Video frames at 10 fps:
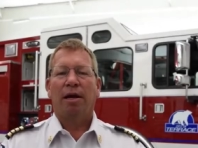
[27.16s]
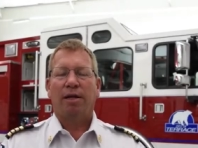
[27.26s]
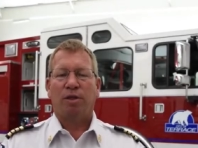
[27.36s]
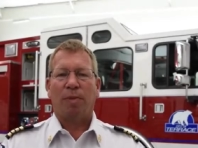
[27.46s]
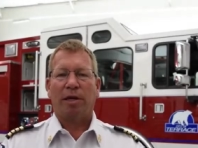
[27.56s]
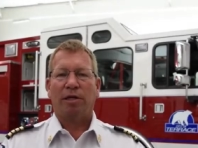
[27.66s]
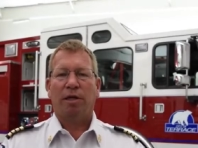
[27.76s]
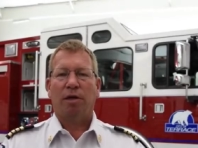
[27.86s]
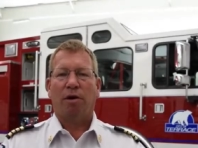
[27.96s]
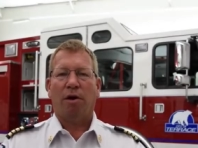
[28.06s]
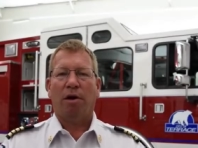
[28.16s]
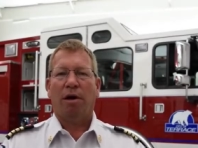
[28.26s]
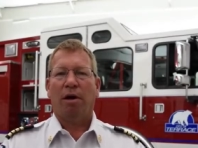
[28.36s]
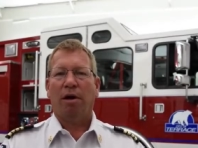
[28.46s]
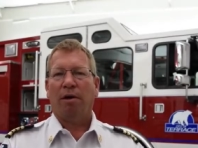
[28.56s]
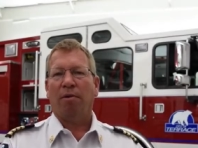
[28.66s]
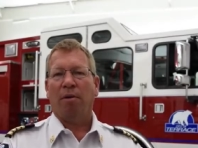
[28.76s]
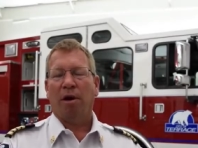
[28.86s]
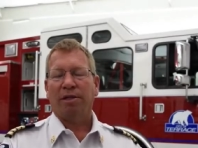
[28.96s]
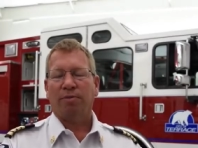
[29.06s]
inspection on our
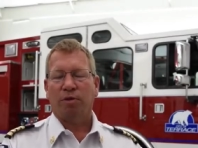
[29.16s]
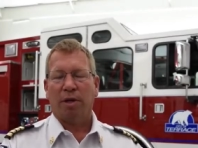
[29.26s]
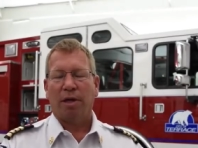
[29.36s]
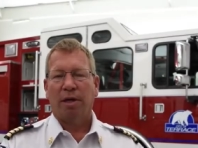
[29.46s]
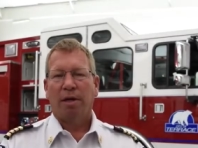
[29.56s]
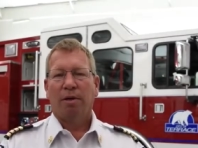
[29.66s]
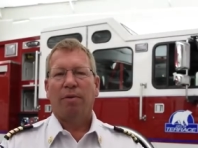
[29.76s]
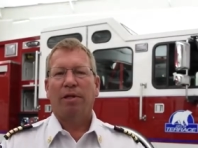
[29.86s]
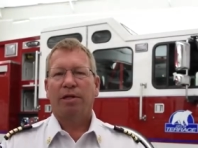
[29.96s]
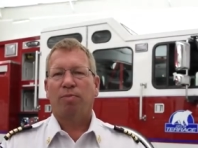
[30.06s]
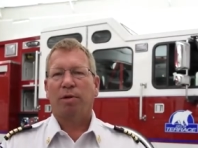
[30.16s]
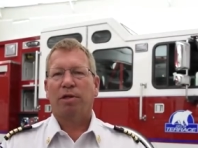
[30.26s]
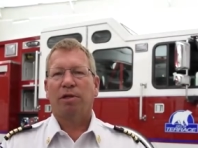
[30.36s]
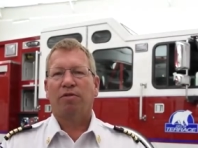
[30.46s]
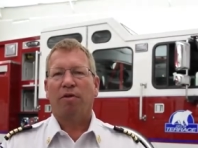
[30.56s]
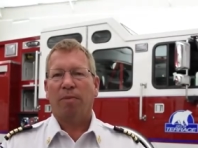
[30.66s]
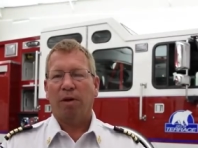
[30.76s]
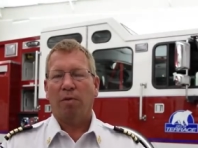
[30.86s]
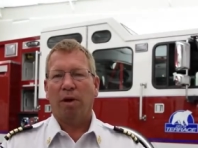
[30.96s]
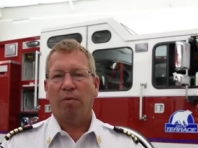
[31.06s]
awesome truck we just purchased from
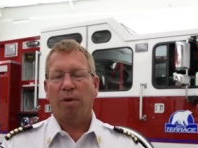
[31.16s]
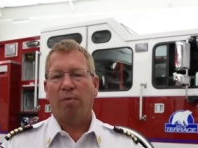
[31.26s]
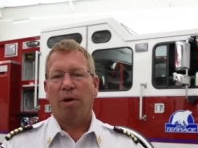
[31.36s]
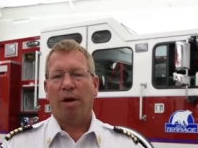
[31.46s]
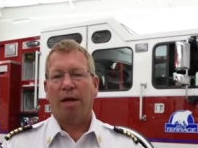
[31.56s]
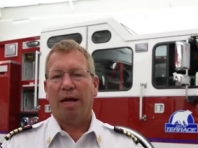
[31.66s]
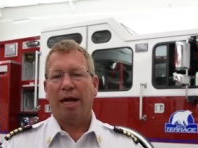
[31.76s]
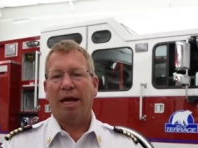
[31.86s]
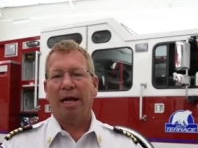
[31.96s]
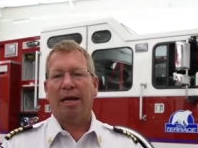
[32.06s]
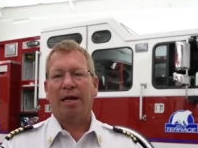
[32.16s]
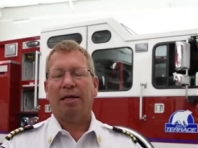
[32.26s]
E1. We bought a